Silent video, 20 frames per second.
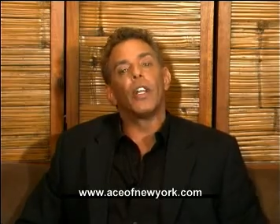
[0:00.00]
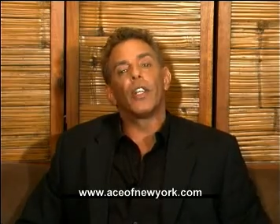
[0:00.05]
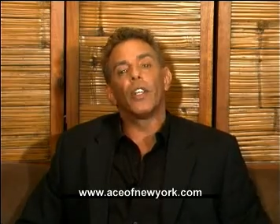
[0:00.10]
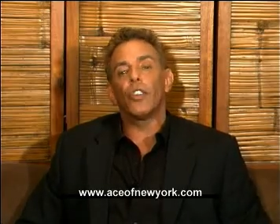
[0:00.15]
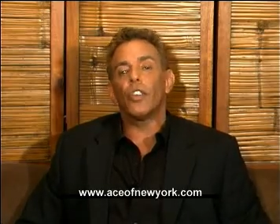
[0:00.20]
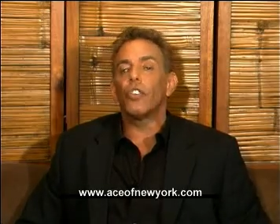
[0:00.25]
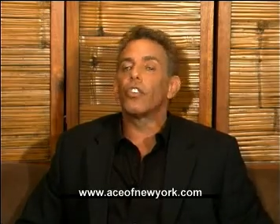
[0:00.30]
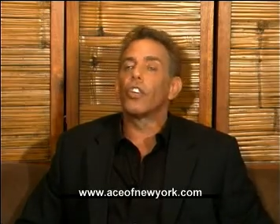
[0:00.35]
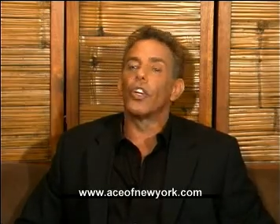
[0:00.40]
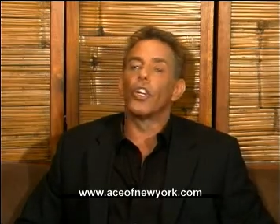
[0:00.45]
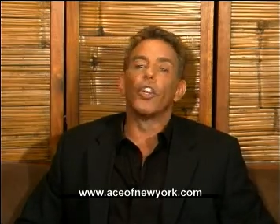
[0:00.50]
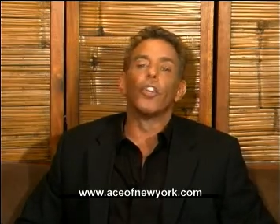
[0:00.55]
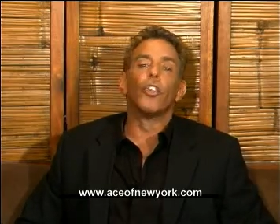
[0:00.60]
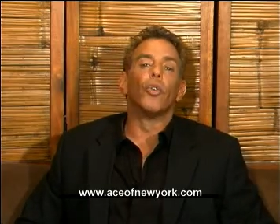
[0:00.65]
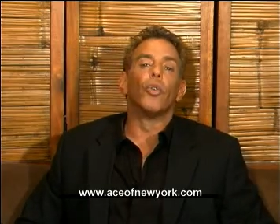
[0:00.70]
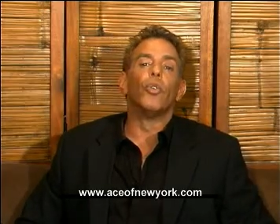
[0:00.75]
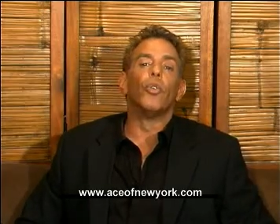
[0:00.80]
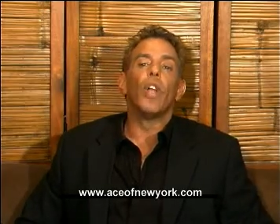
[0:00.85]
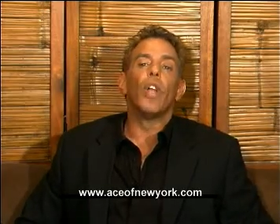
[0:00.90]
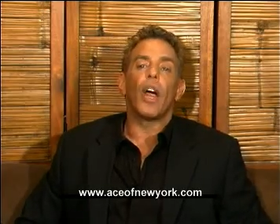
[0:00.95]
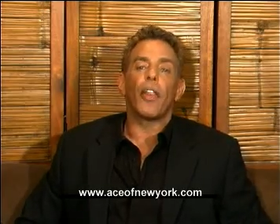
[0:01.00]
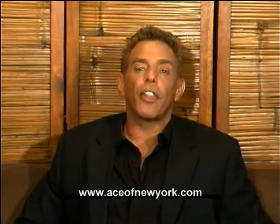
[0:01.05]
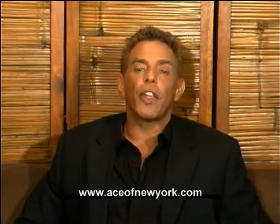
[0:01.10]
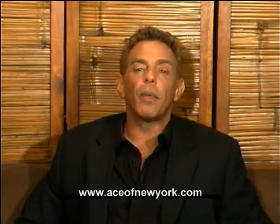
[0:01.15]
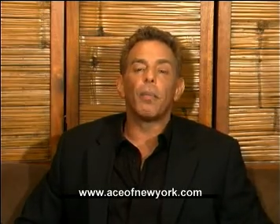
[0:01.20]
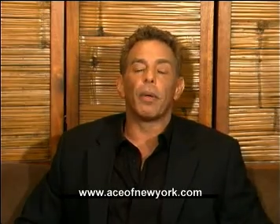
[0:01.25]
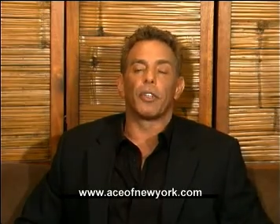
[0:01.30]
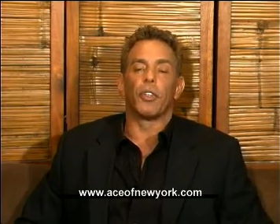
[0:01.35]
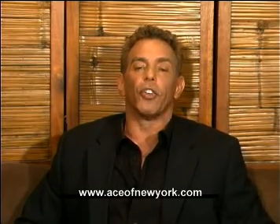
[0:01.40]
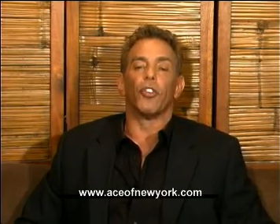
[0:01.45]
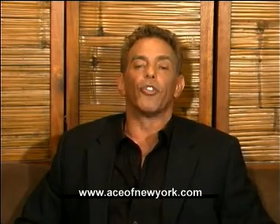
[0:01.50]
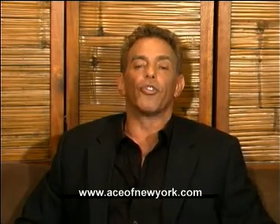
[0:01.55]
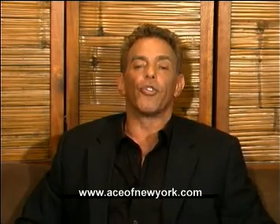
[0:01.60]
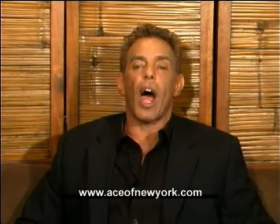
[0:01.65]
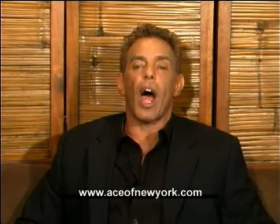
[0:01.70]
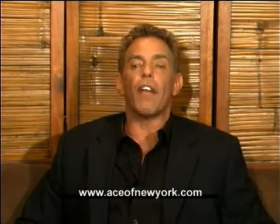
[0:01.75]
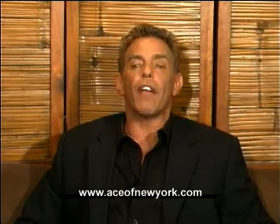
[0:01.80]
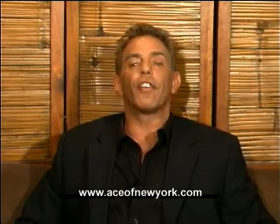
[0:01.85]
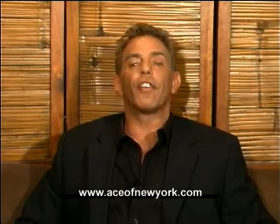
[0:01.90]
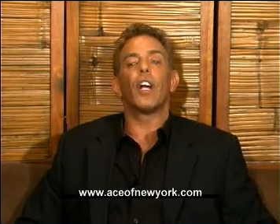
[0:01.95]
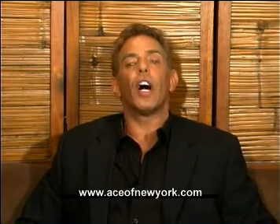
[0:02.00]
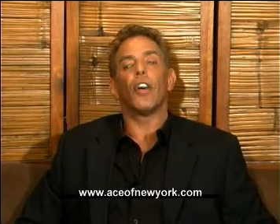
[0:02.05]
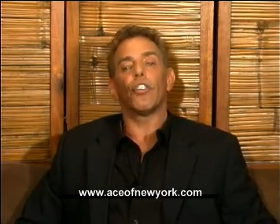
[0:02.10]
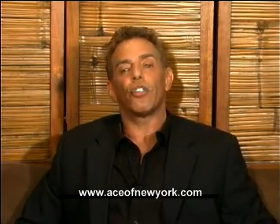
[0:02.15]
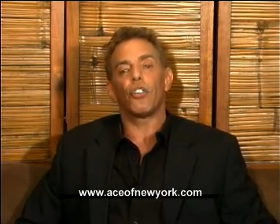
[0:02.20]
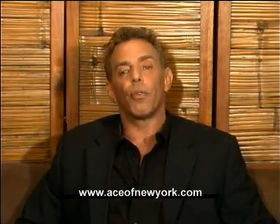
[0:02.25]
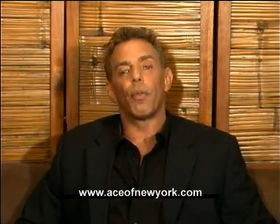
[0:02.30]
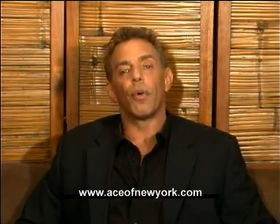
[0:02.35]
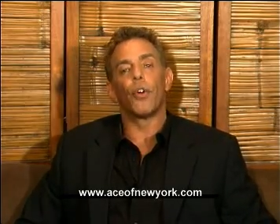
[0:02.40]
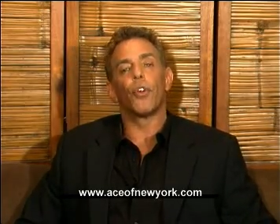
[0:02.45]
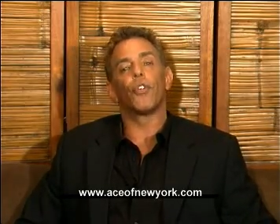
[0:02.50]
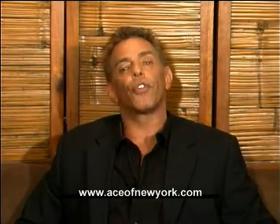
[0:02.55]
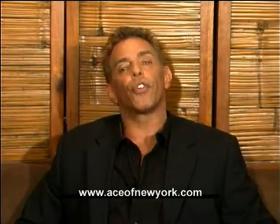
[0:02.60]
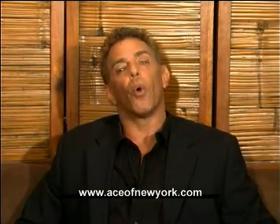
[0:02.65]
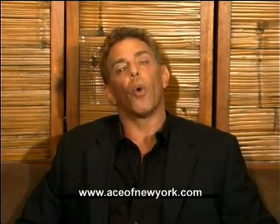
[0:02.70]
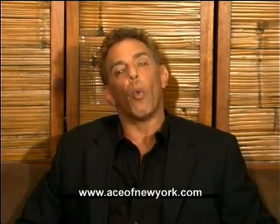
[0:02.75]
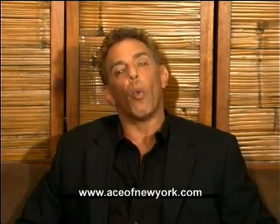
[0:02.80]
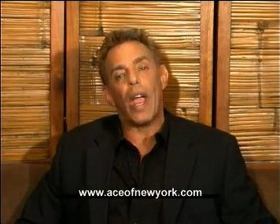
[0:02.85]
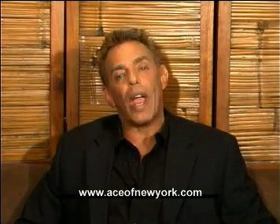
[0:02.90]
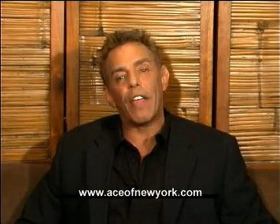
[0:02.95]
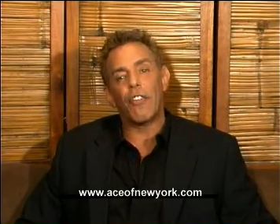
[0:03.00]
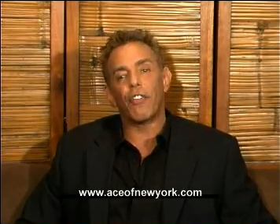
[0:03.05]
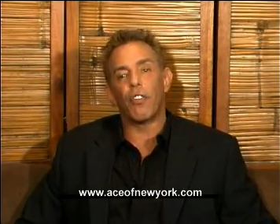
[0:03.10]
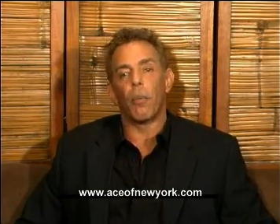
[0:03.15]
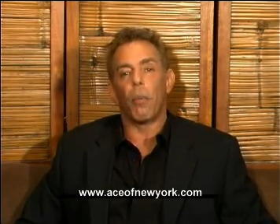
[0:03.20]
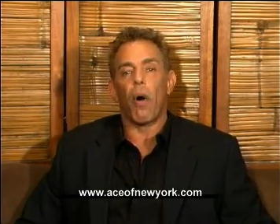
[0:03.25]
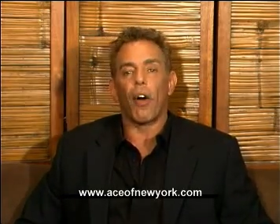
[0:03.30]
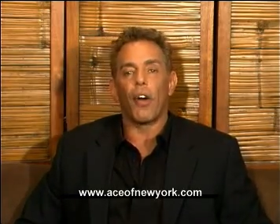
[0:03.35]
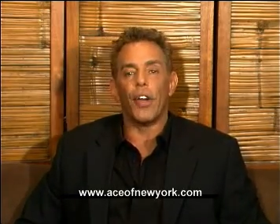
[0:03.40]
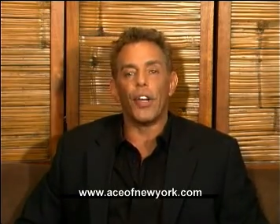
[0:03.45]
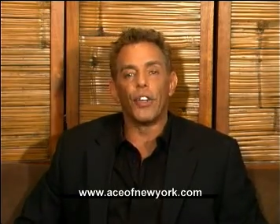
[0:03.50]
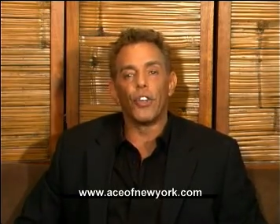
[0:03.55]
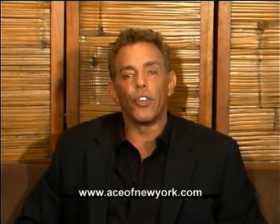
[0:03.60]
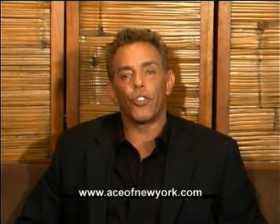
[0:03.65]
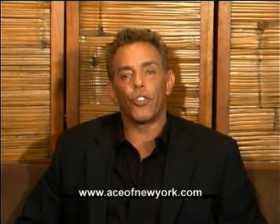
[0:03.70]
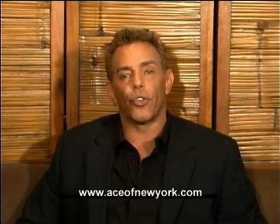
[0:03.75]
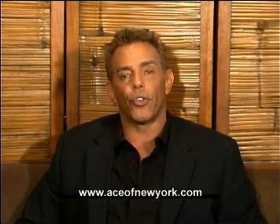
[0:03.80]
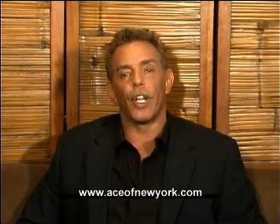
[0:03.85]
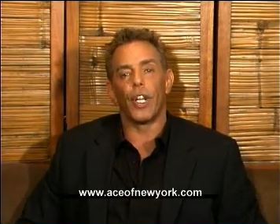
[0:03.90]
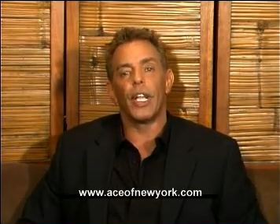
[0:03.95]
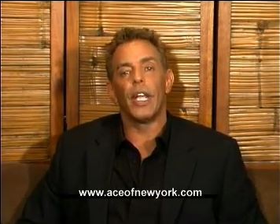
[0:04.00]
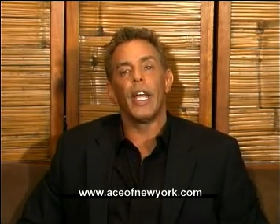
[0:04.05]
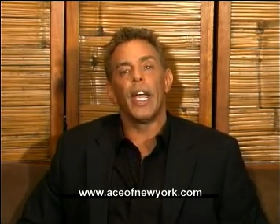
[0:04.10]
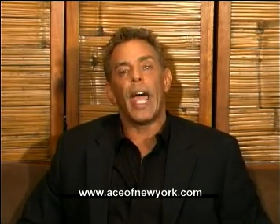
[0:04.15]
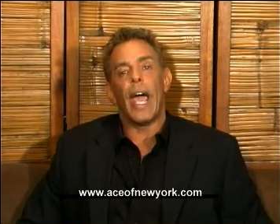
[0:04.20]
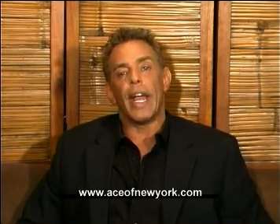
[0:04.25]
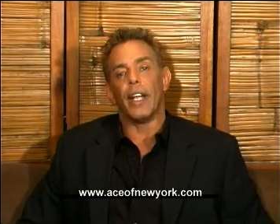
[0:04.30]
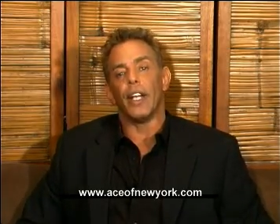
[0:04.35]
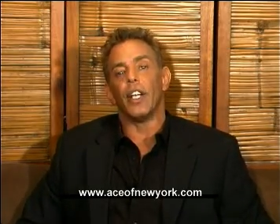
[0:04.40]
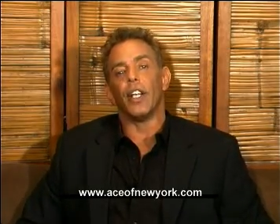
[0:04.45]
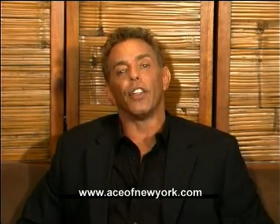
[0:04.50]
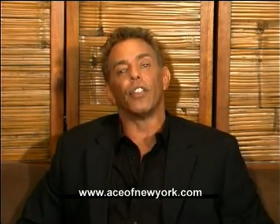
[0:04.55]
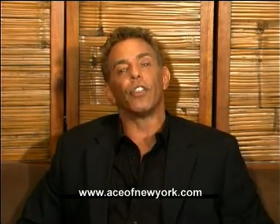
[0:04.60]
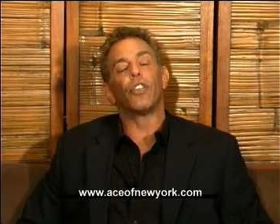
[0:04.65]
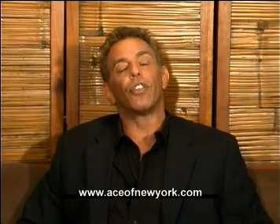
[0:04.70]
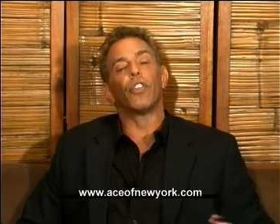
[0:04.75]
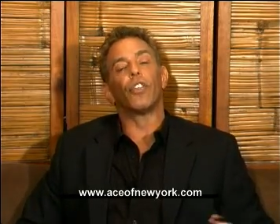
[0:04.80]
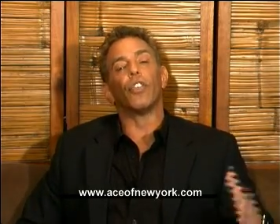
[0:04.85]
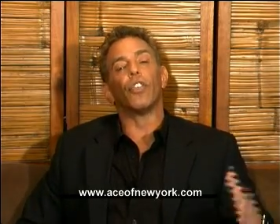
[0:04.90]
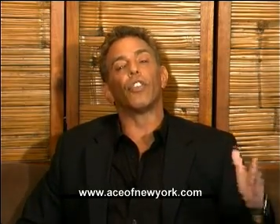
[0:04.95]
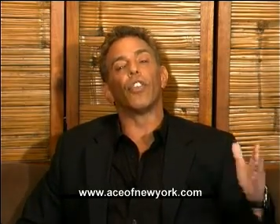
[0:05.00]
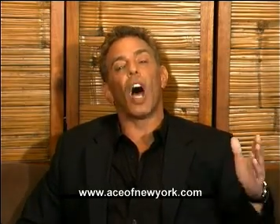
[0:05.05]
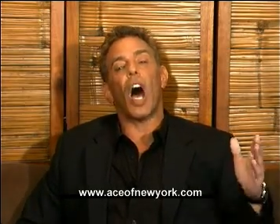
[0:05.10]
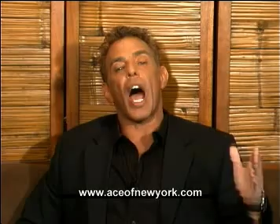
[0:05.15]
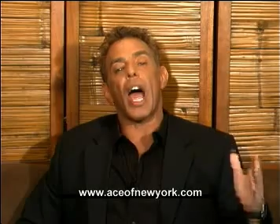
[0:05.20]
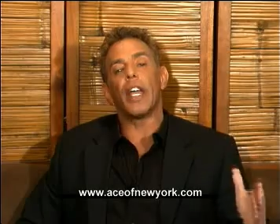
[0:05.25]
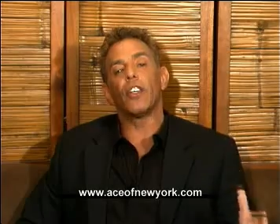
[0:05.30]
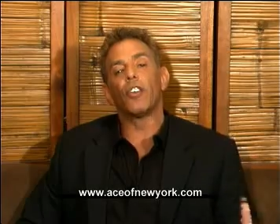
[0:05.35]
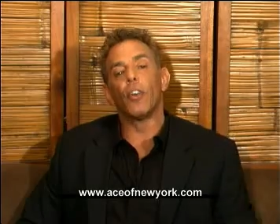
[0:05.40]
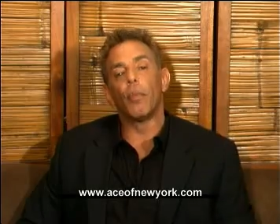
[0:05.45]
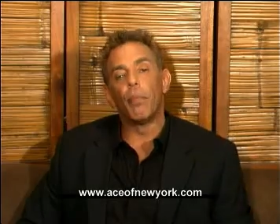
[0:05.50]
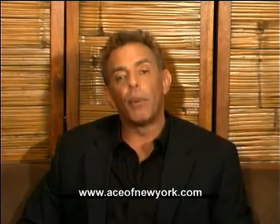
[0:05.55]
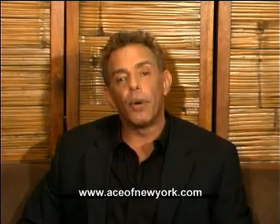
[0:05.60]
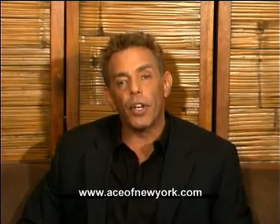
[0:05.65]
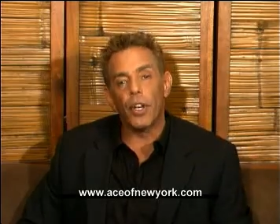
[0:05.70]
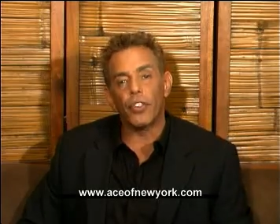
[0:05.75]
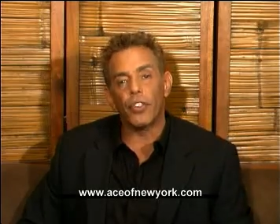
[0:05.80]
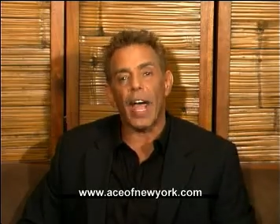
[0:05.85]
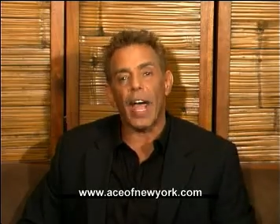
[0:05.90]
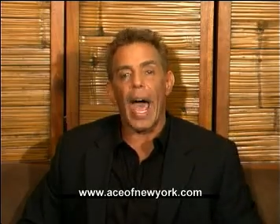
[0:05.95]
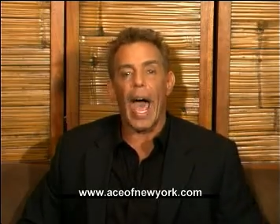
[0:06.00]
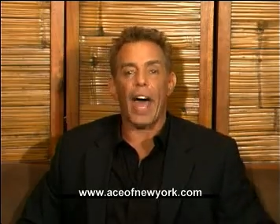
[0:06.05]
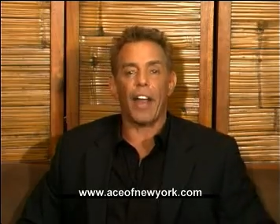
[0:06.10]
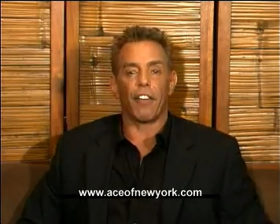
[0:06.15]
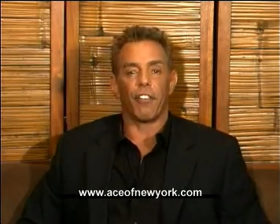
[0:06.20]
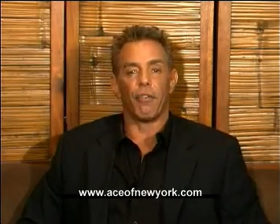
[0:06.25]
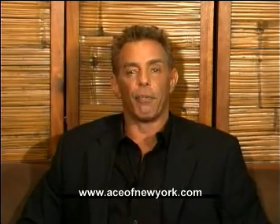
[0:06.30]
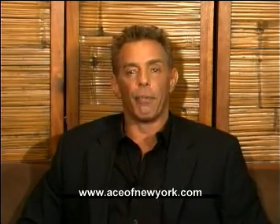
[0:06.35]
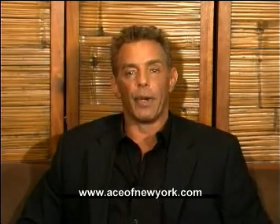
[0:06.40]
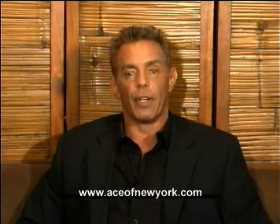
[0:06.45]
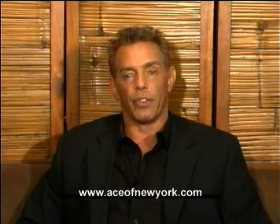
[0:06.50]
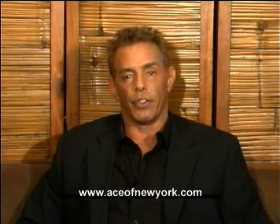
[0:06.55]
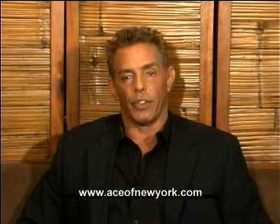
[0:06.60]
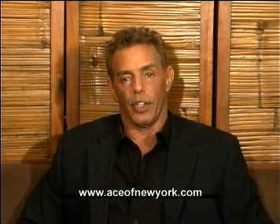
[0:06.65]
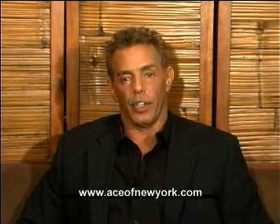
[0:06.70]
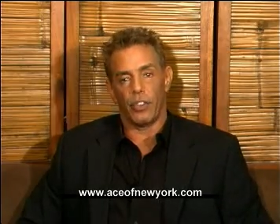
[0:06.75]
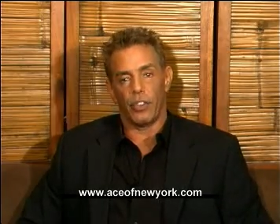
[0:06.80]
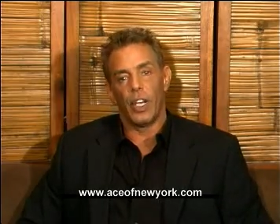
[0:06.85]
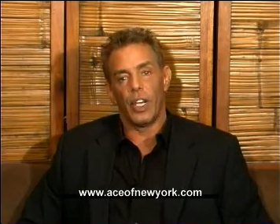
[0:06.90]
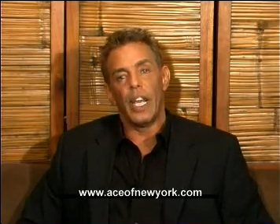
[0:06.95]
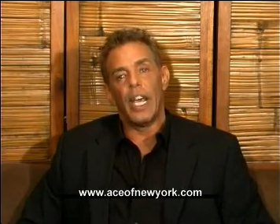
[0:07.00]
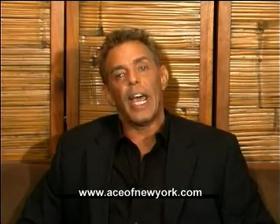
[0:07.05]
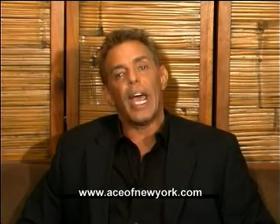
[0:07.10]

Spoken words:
This is going to do nothing but to drive customers away from our industry, and it is designed to put us out of business.